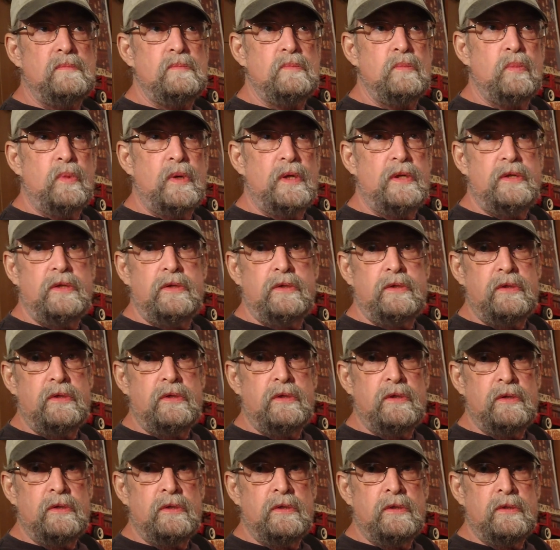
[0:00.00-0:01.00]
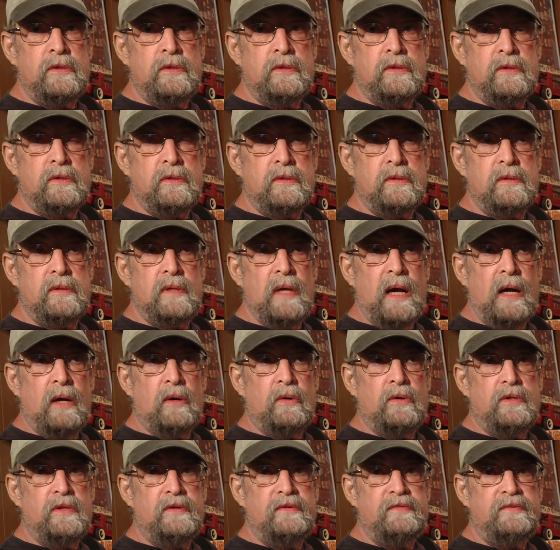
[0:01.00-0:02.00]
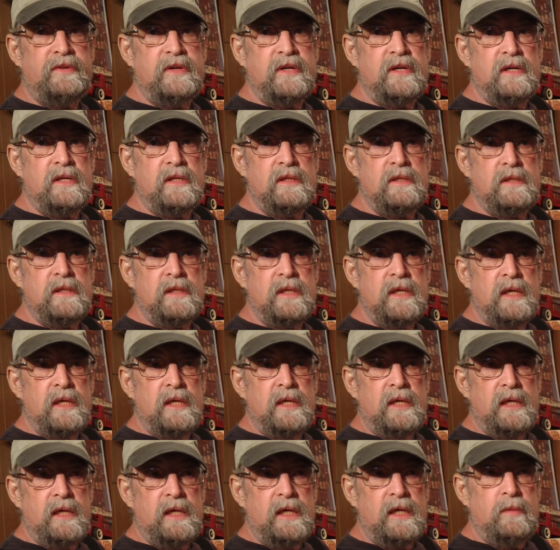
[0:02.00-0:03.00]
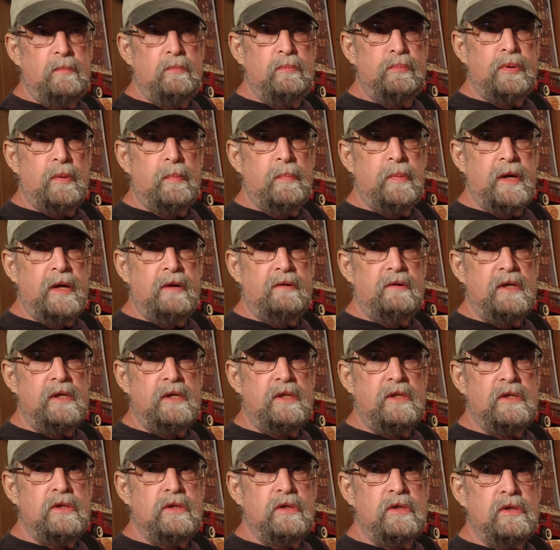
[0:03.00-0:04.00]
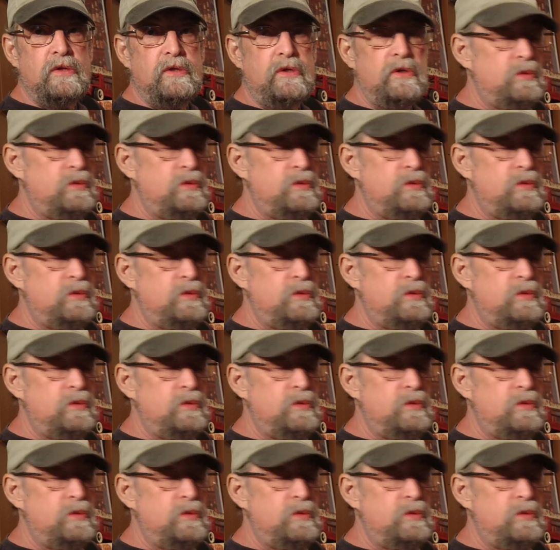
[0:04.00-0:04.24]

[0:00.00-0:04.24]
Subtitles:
when you're out in the field and preparing to cook